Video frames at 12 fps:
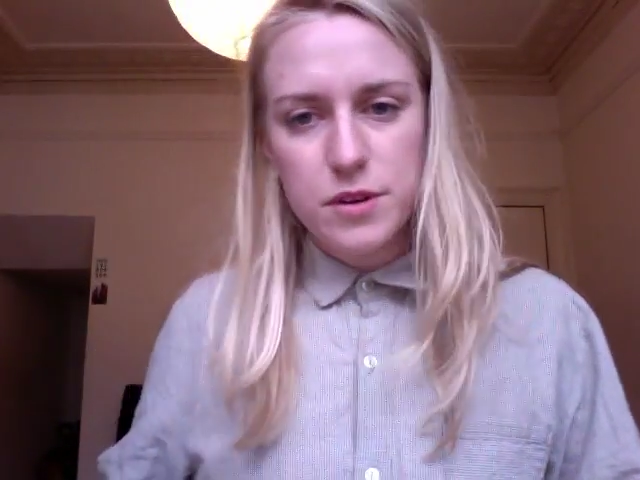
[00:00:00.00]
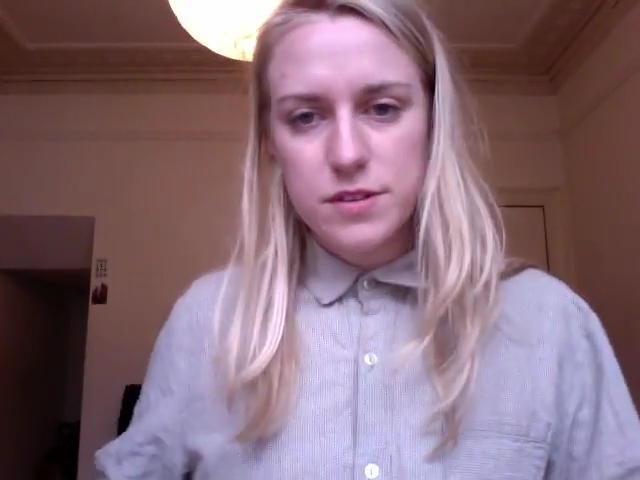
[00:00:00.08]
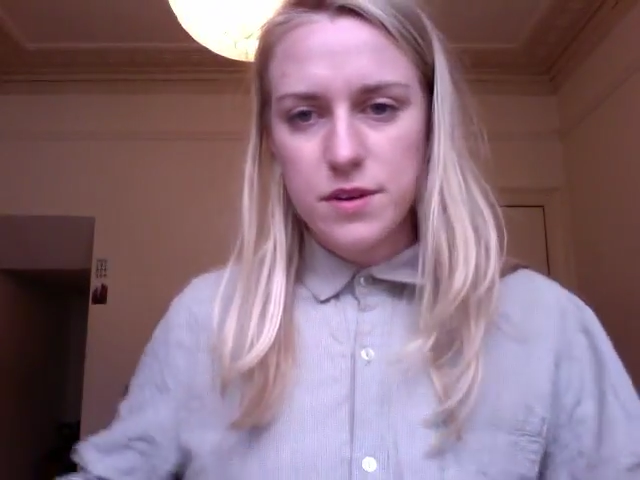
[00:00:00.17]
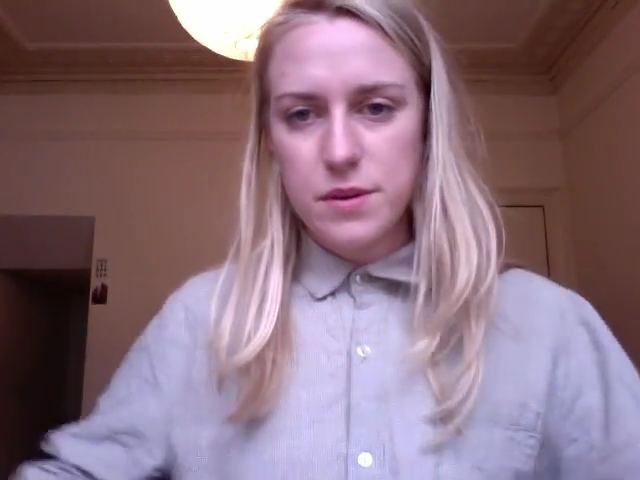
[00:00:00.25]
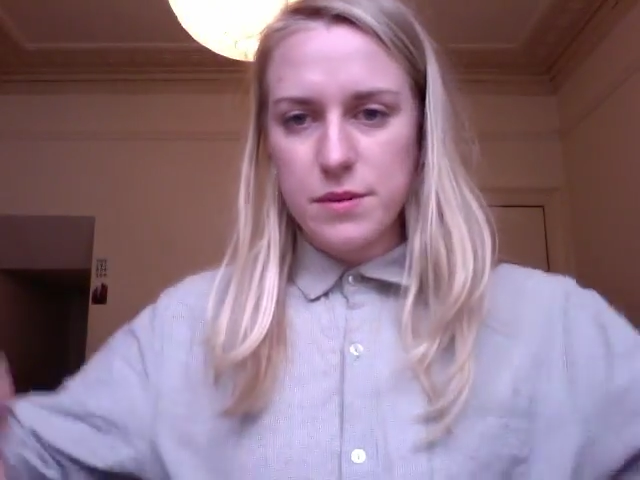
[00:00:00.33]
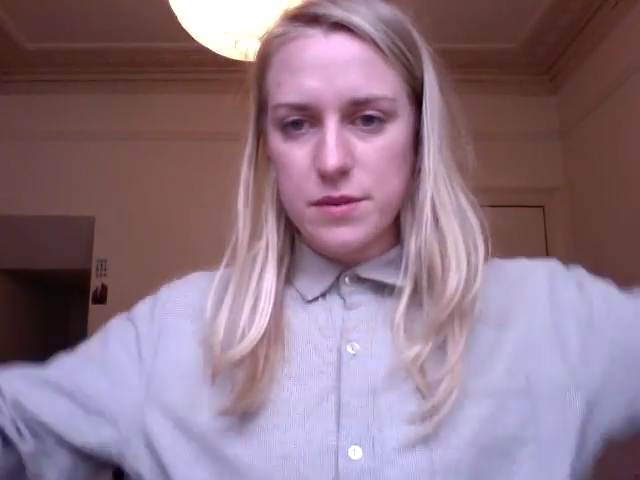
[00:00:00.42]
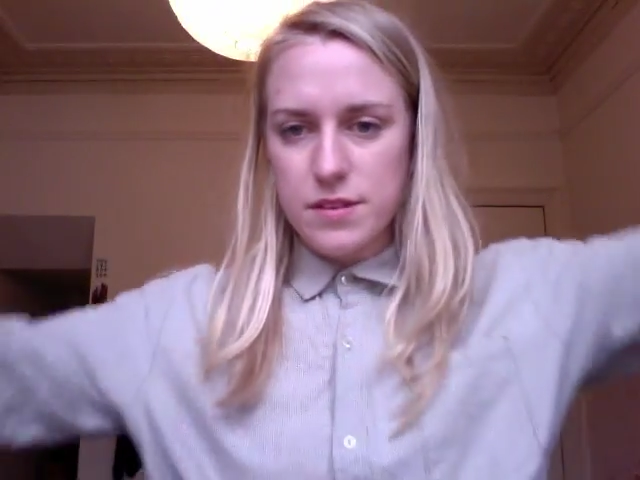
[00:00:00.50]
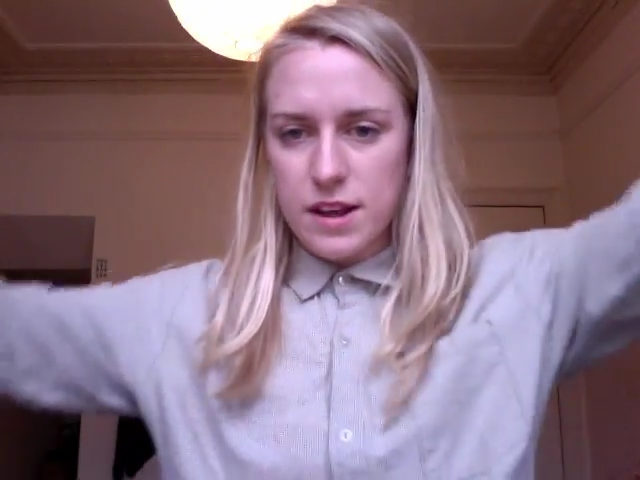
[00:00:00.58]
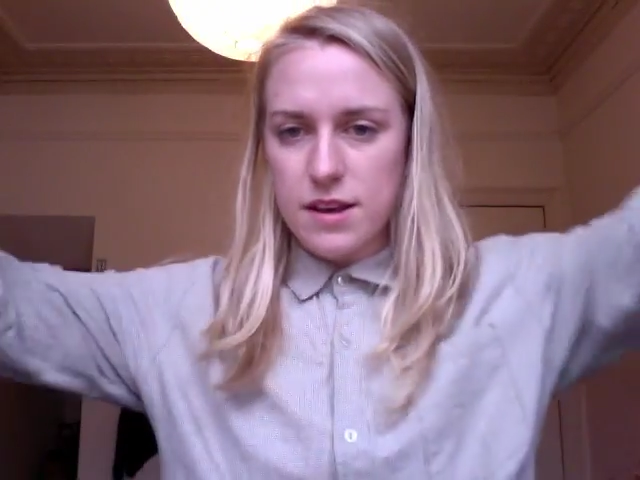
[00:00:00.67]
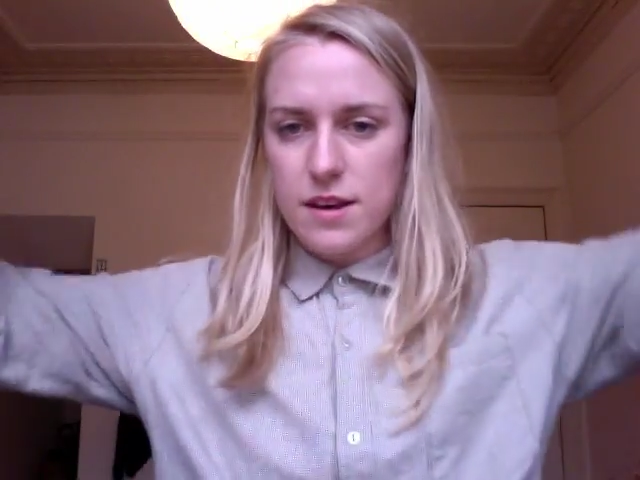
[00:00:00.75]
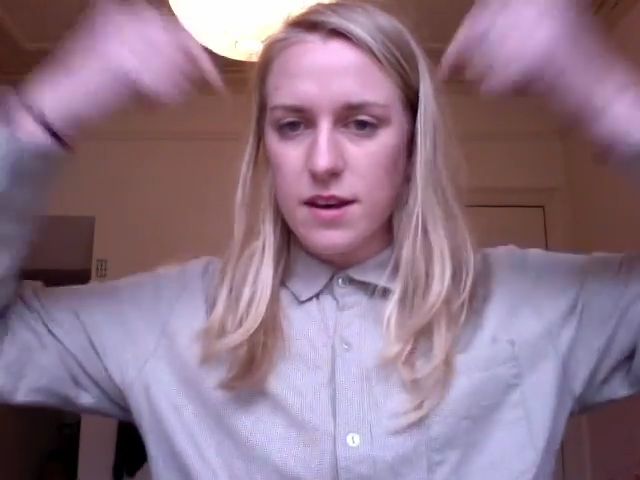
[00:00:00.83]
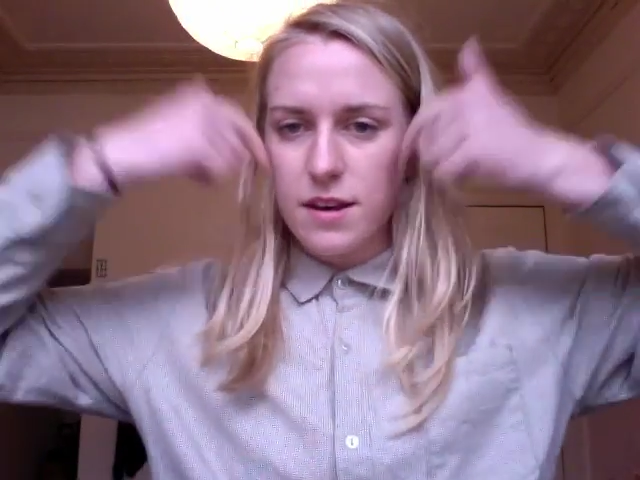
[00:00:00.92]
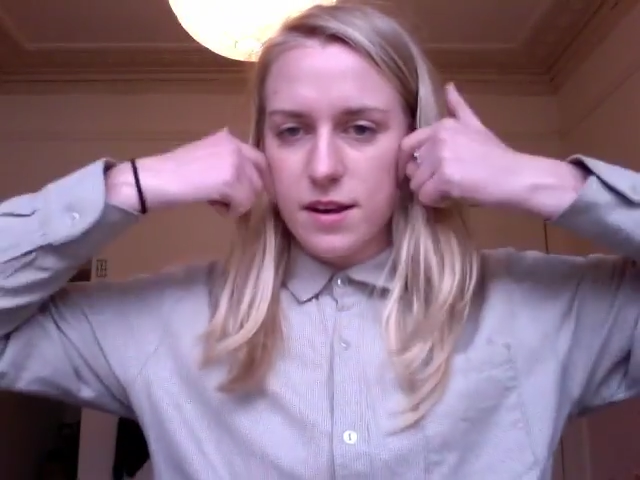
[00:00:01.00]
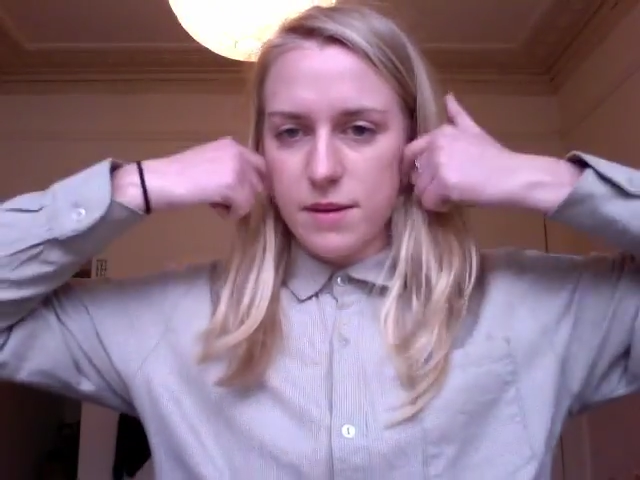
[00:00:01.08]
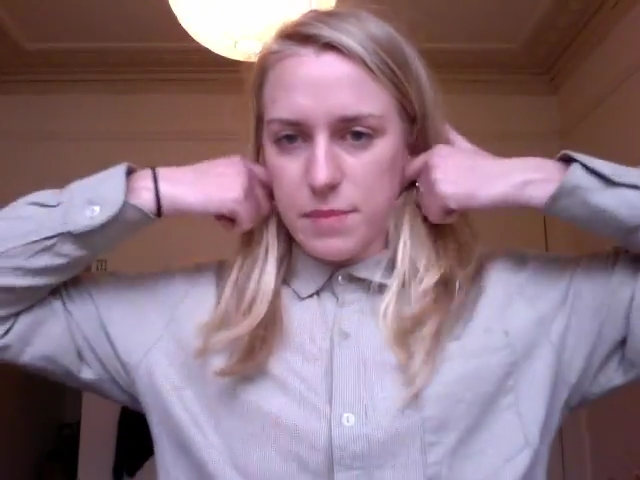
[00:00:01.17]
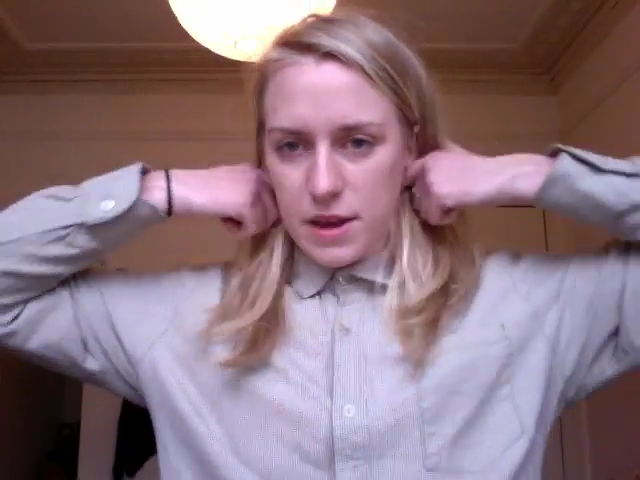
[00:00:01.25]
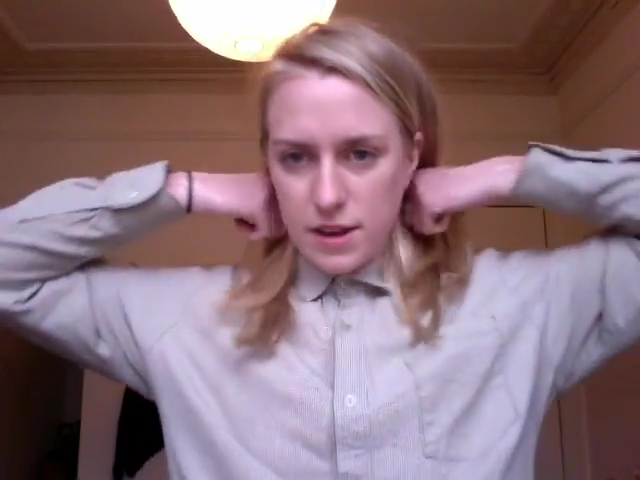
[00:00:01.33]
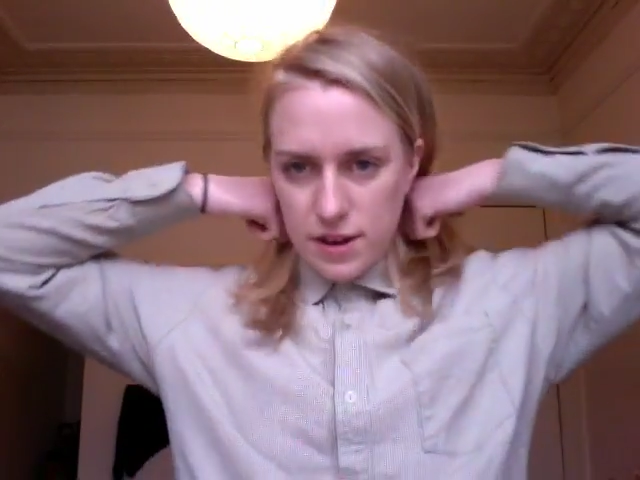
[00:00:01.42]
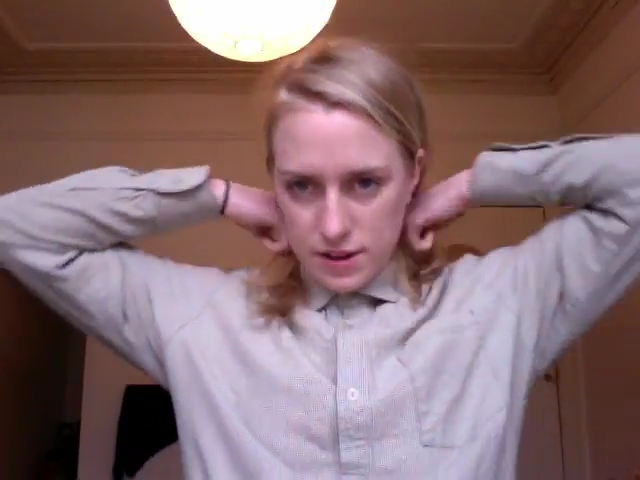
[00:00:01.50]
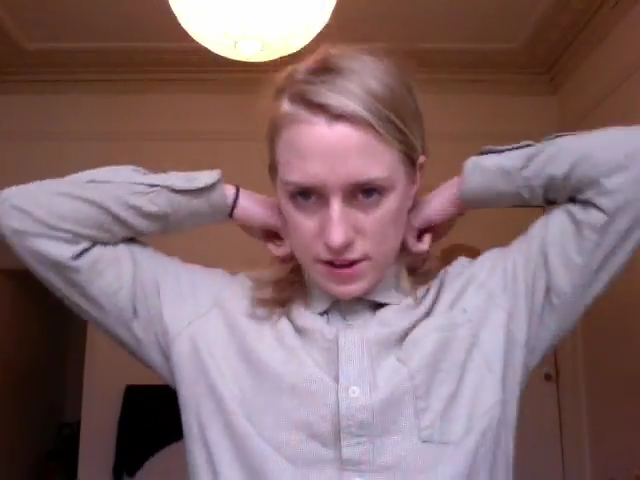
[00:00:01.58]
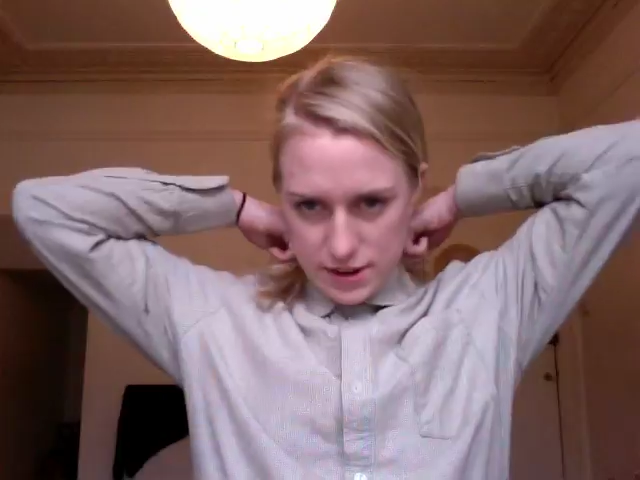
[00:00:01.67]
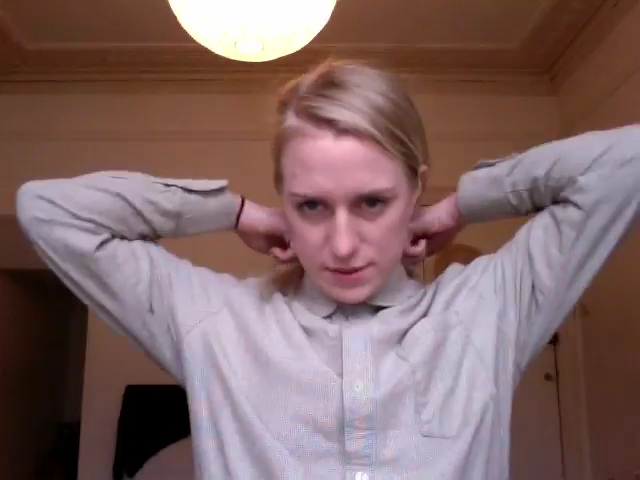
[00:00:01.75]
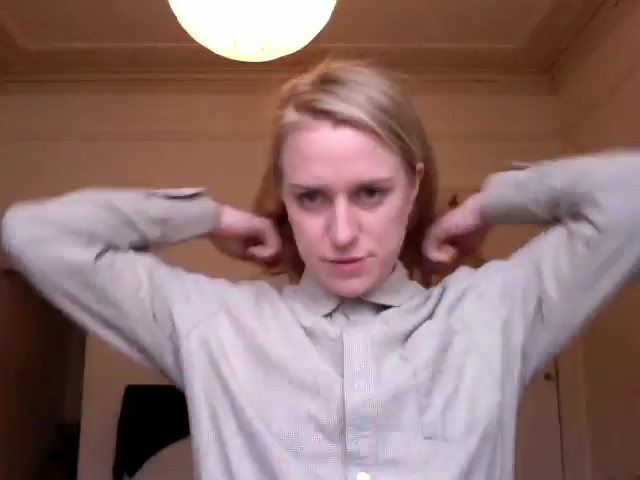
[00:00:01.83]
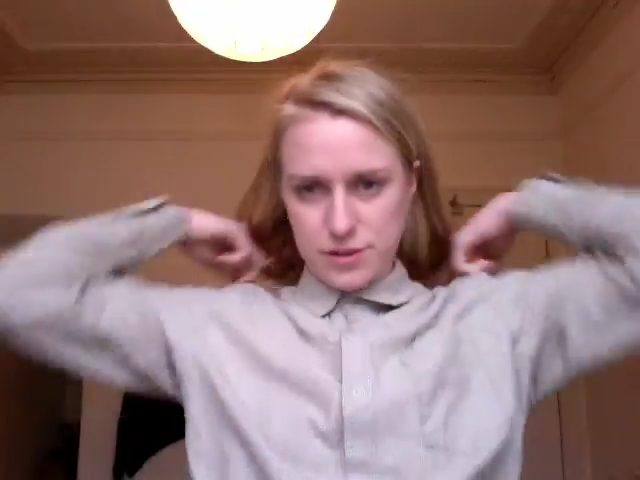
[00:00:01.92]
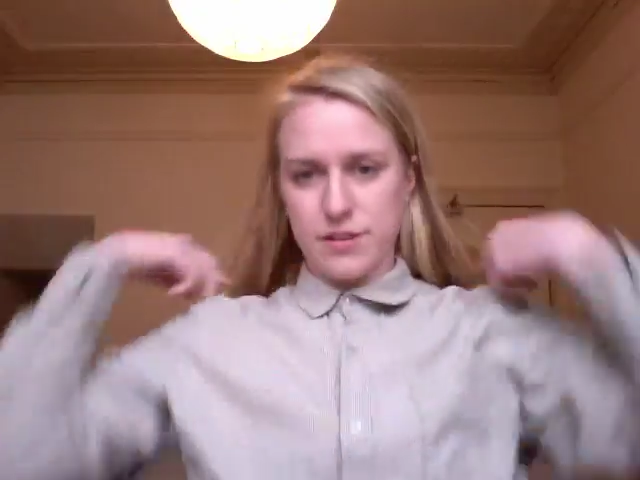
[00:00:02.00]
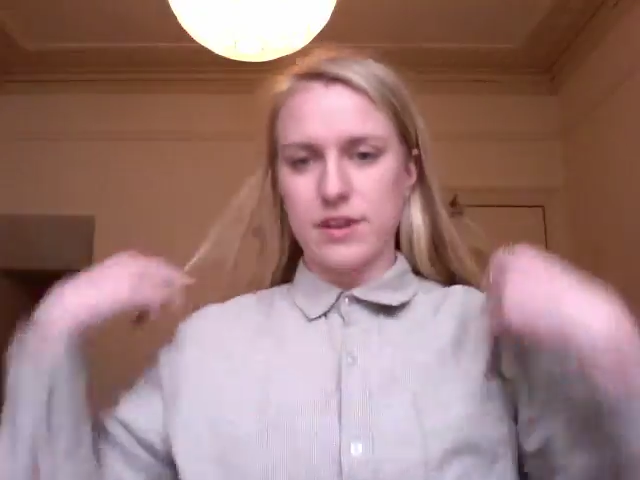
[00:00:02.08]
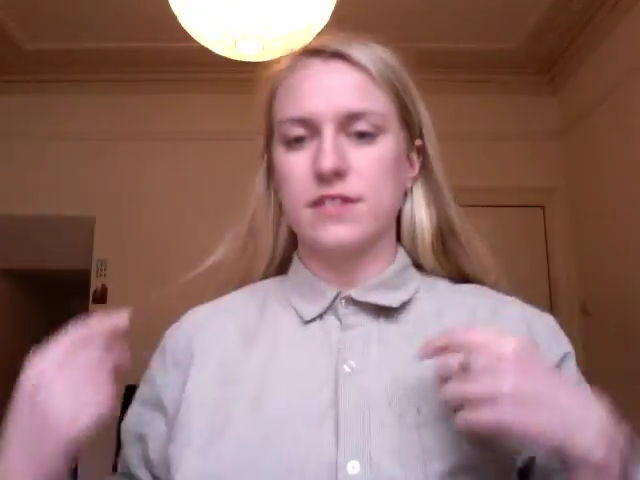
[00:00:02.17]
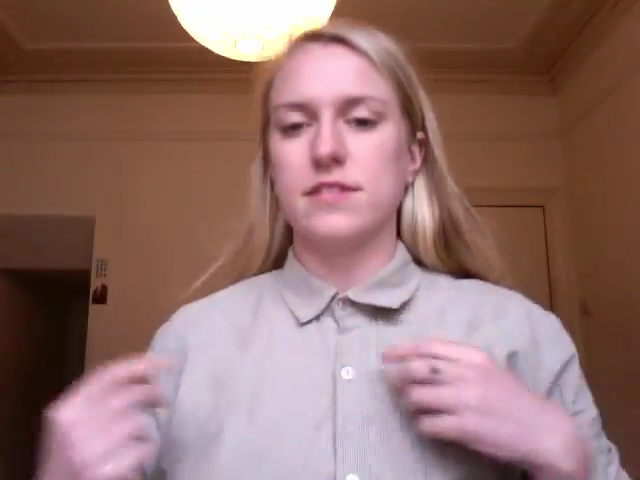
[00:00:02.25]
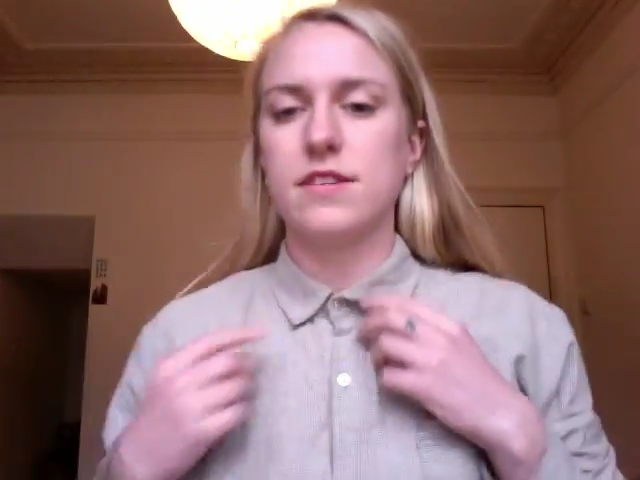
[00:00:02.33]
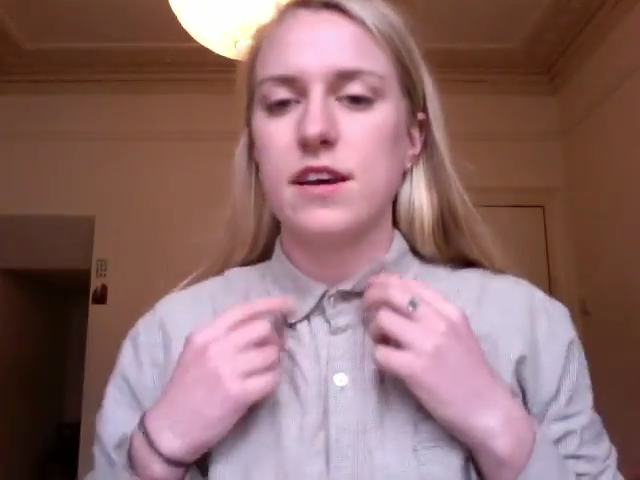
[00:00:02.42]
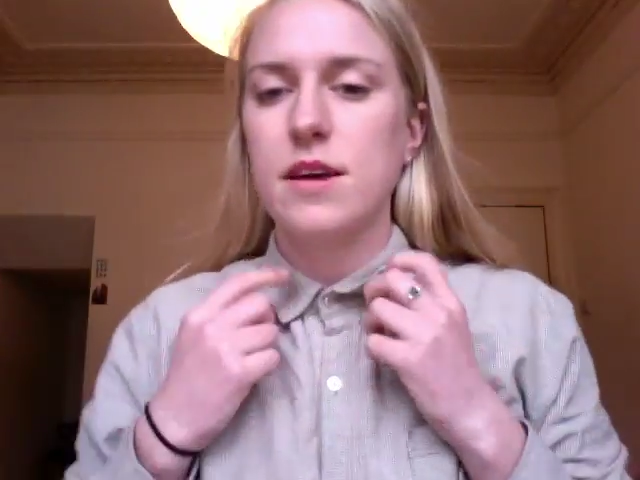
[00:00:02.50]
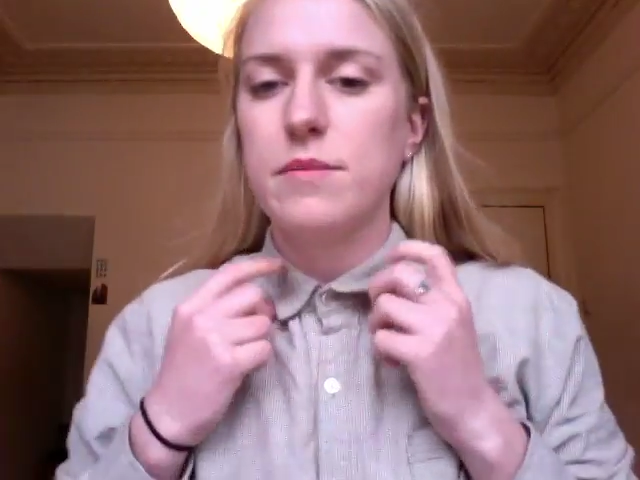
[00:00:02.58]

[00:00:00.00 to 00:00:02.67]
so it was like a big learning process